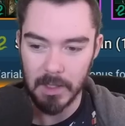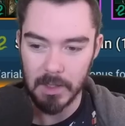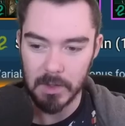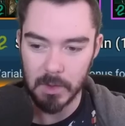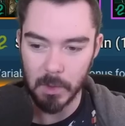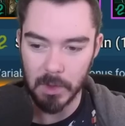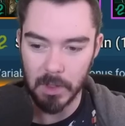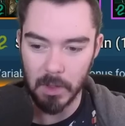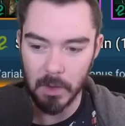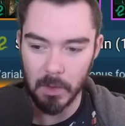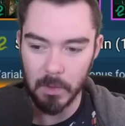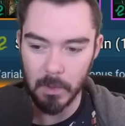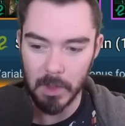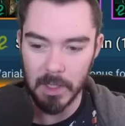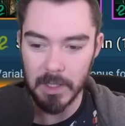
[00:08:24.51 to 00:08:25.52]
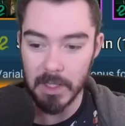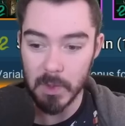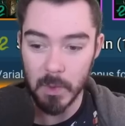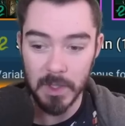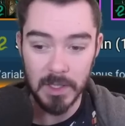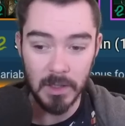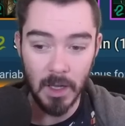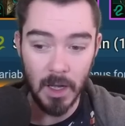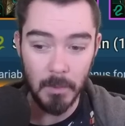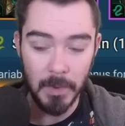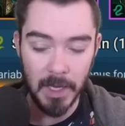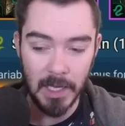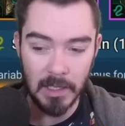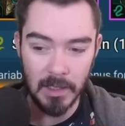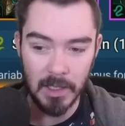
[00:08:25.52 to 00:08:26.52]
So we'll go, oh, this one's not
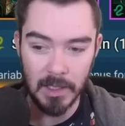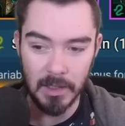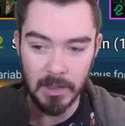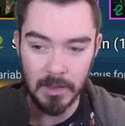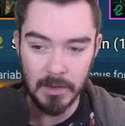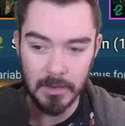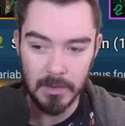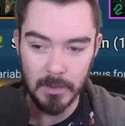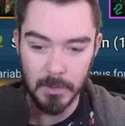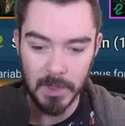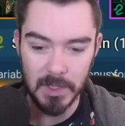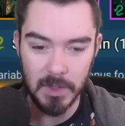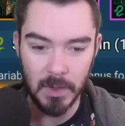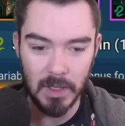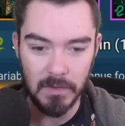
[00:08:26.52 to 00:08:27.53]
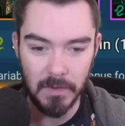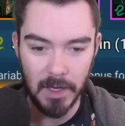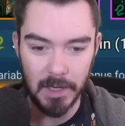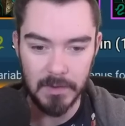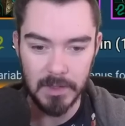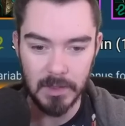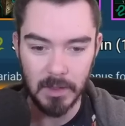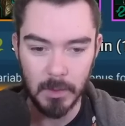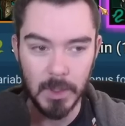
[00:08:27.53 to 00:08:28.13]
bad either but it's only five star.